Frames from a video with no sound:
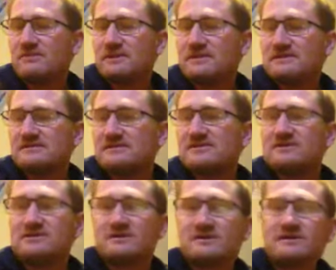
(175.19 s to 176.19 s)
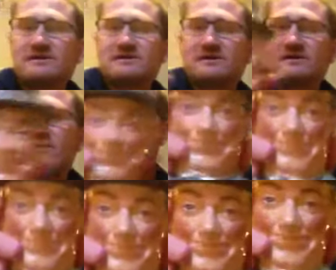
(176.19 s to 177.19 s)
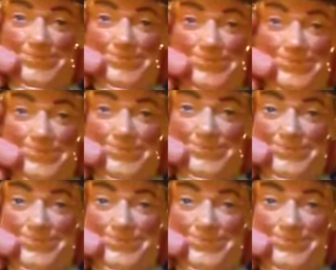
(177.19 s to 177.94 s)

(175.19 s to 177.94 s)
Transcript: me into on this one with